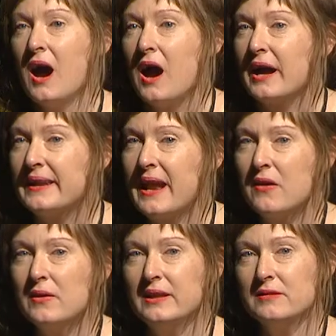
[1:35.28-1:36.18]
I'd
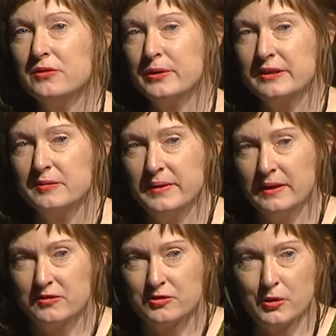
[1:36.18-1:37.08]
narrowly avoided
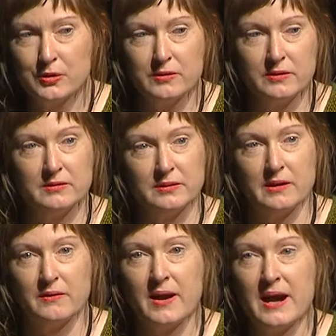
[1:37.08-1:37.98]
being stoned in
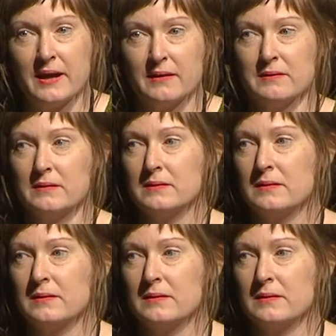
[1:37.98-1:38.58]
Iran